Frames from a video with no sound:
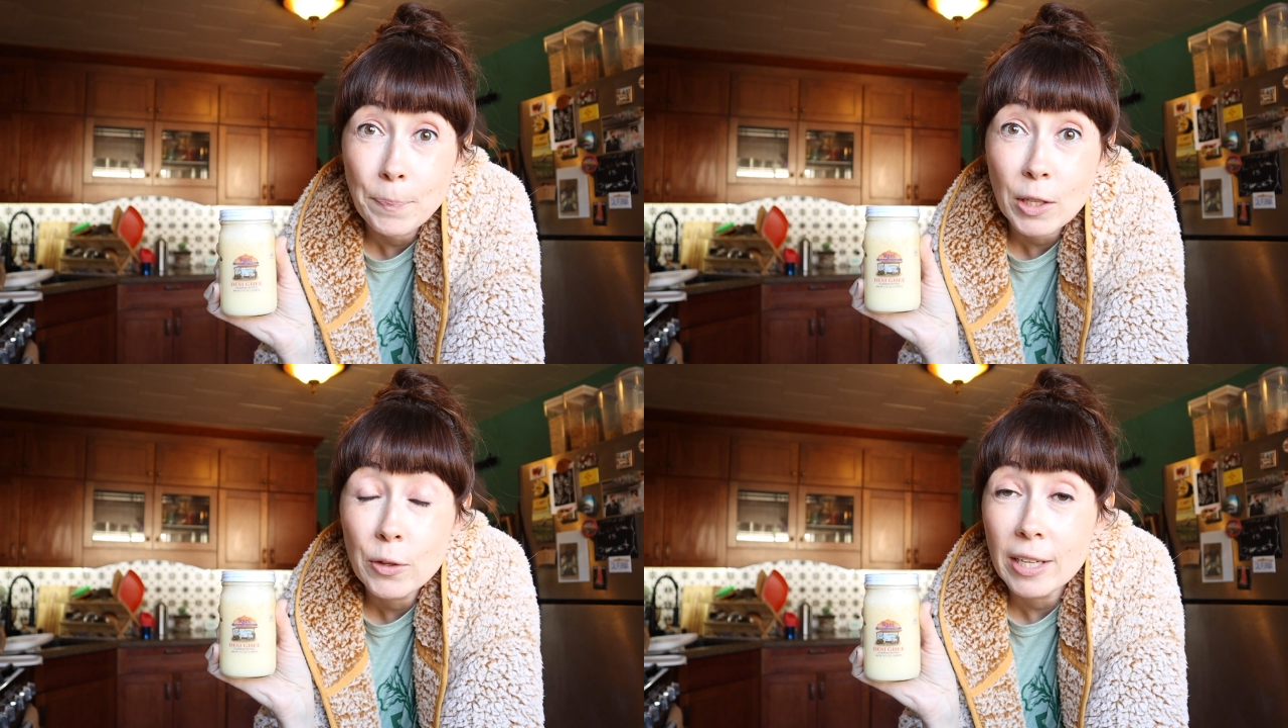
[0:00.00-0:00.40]

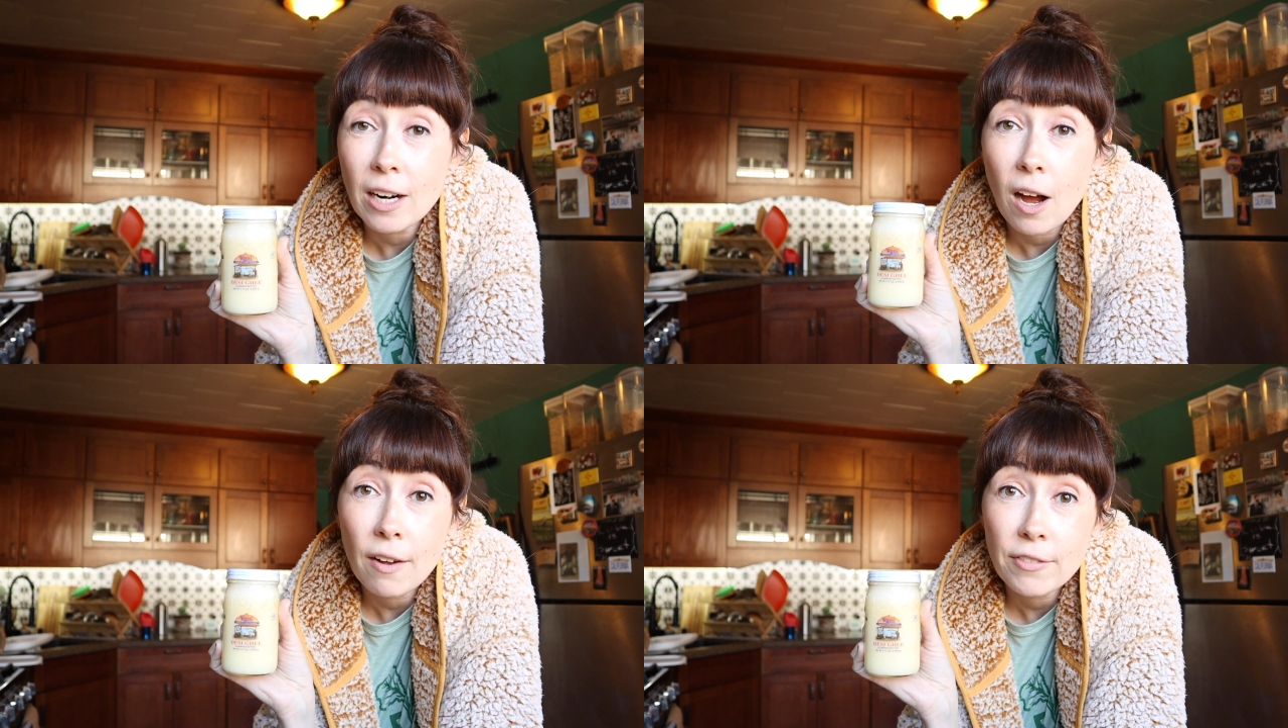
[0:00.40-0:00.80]
You can
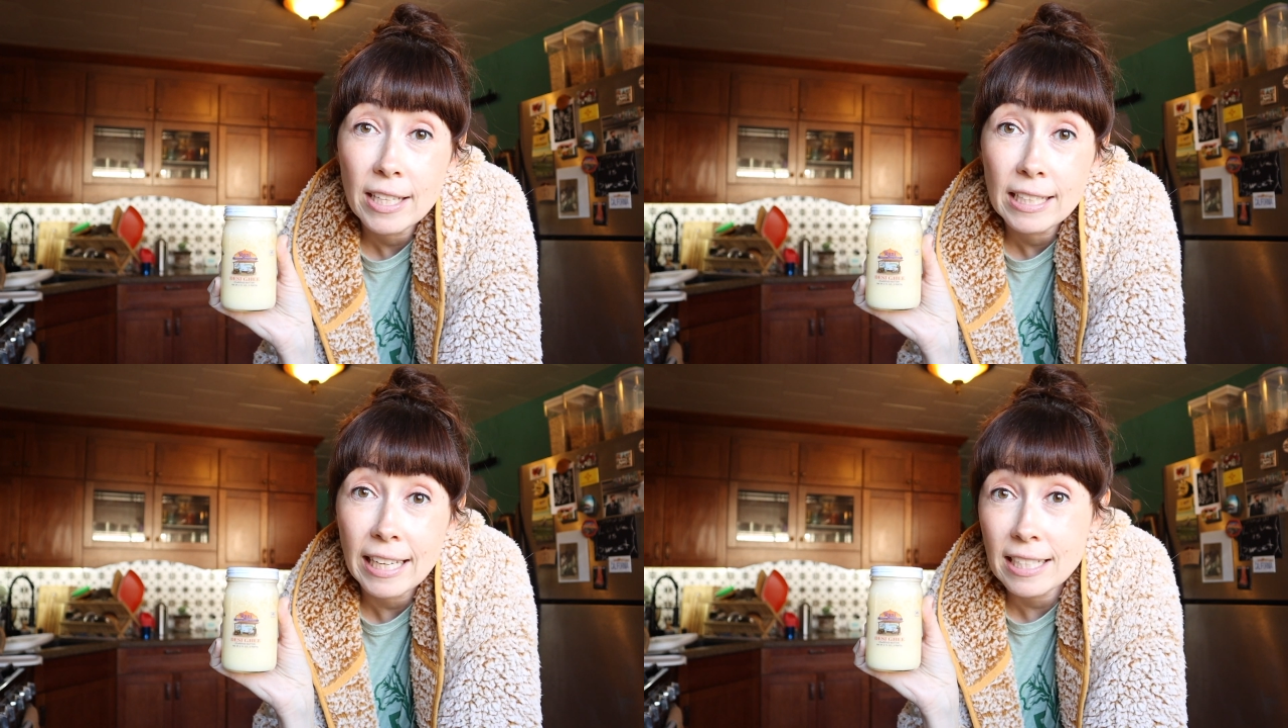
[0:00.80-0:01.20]

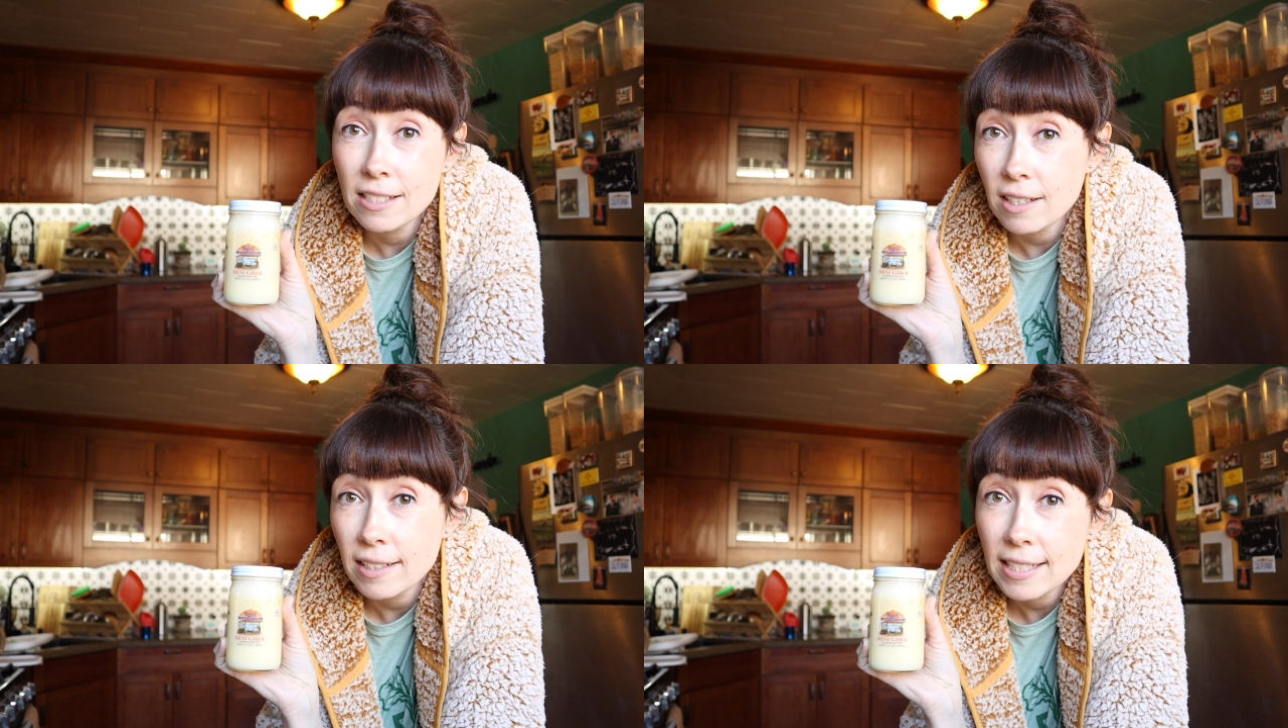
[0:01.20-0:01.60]
often like
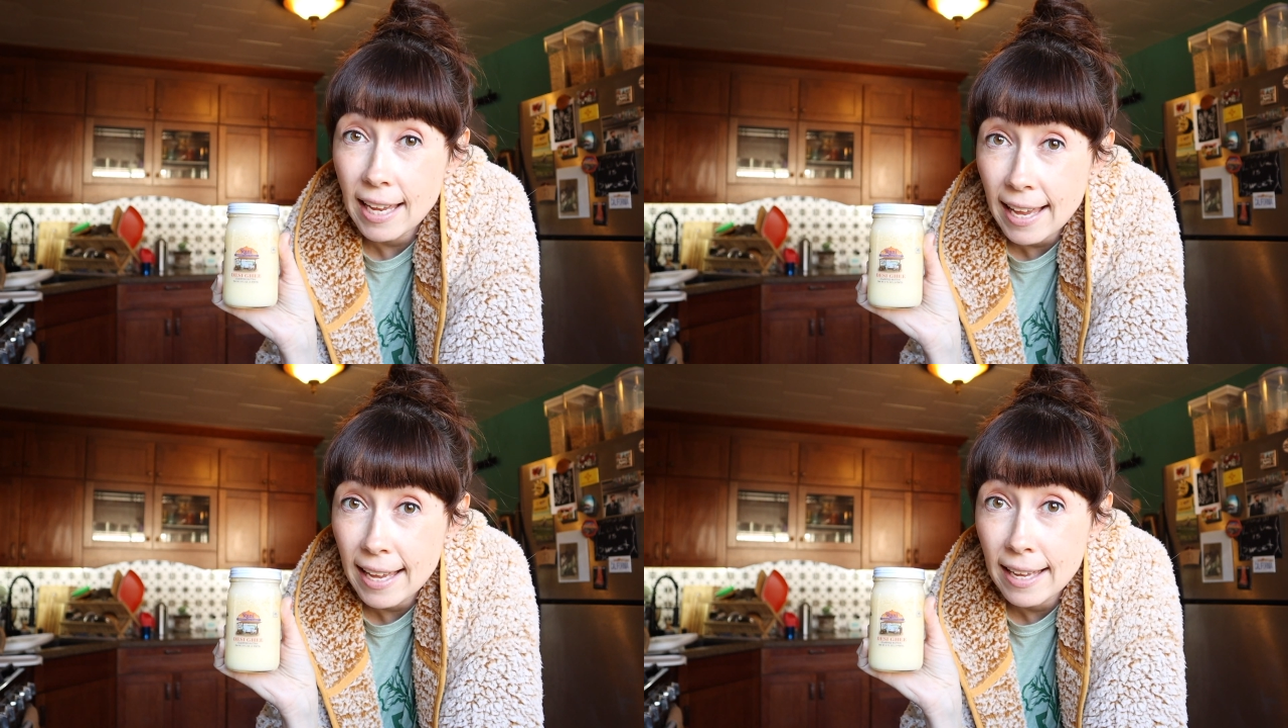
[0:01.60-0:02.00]

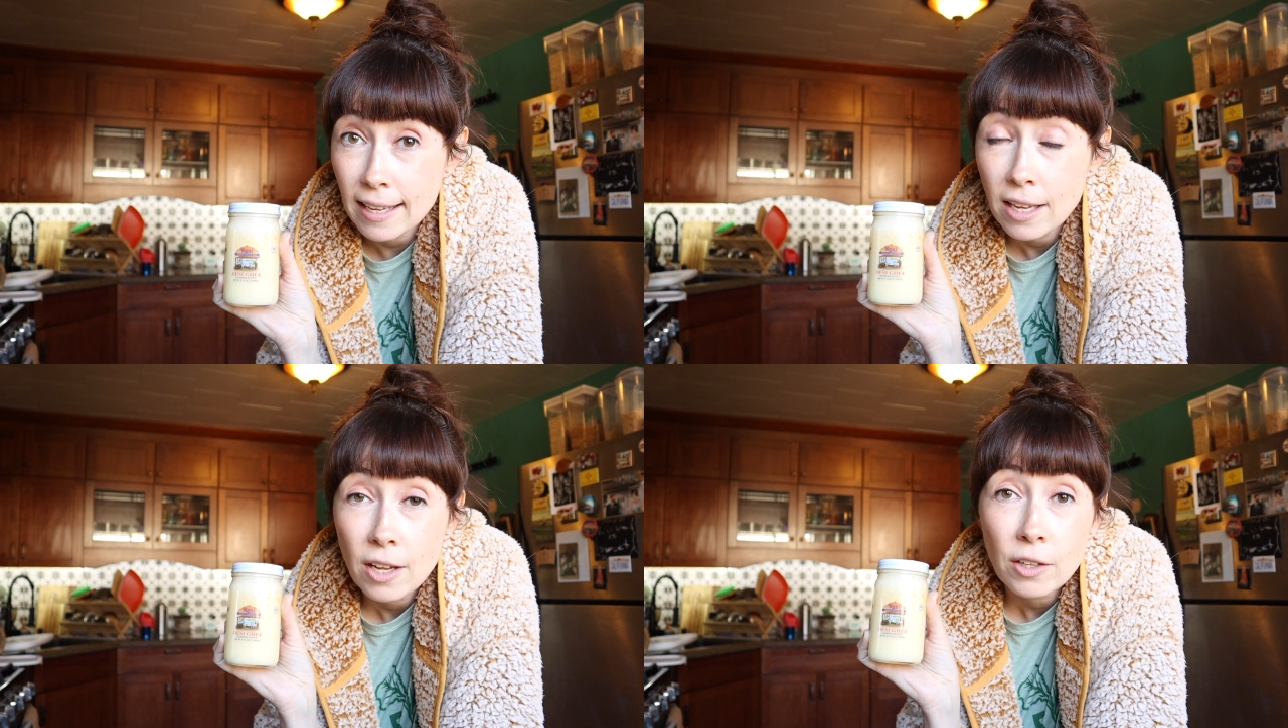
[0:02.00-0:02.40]

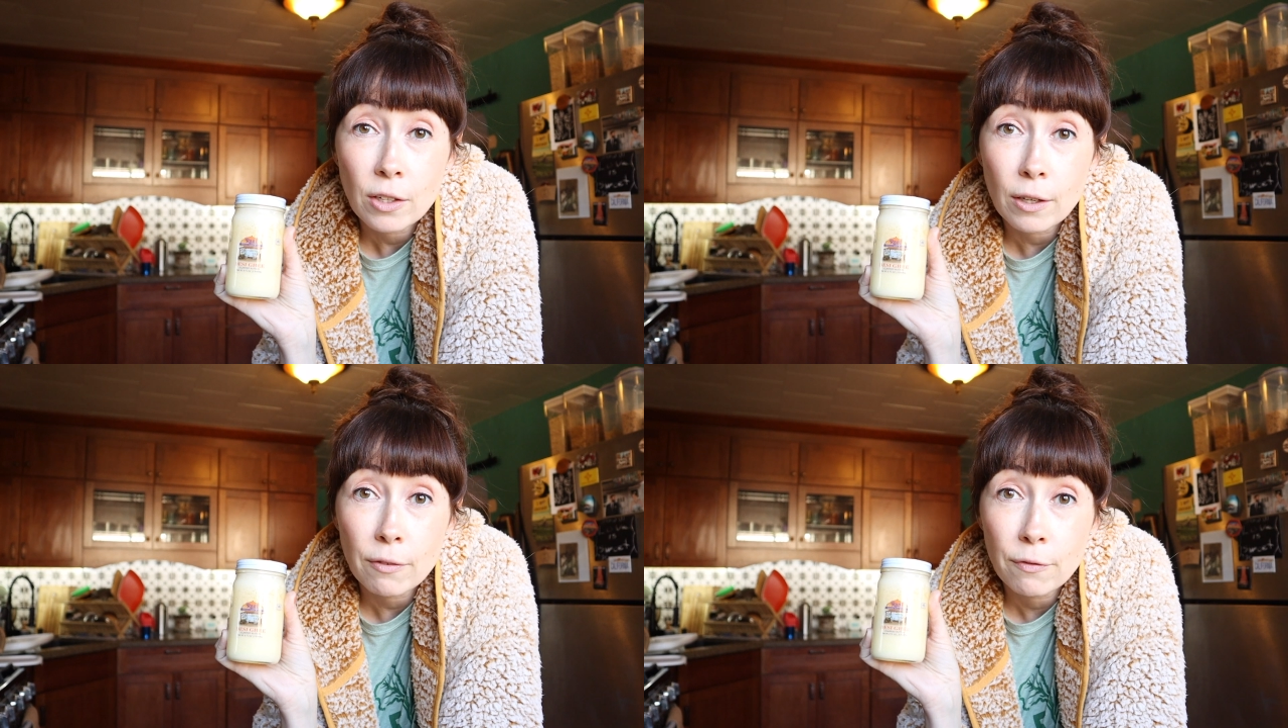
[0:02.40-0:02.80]
saute
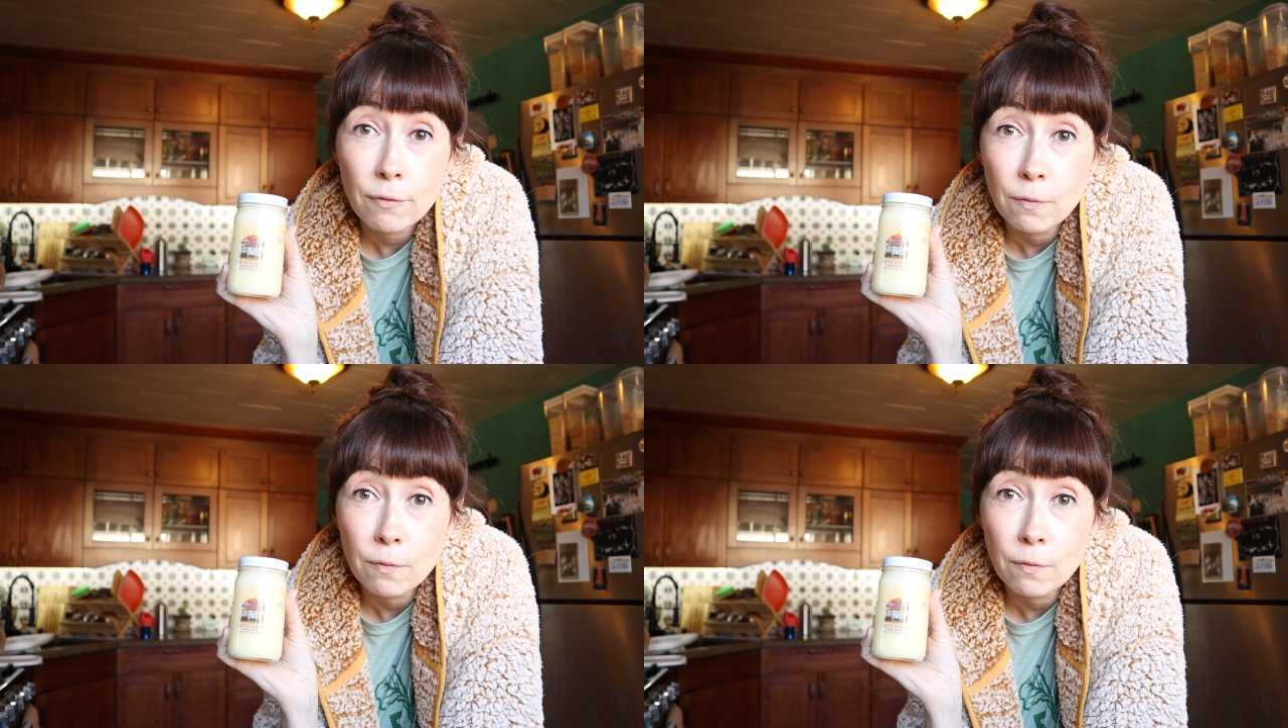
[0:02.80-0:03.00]
your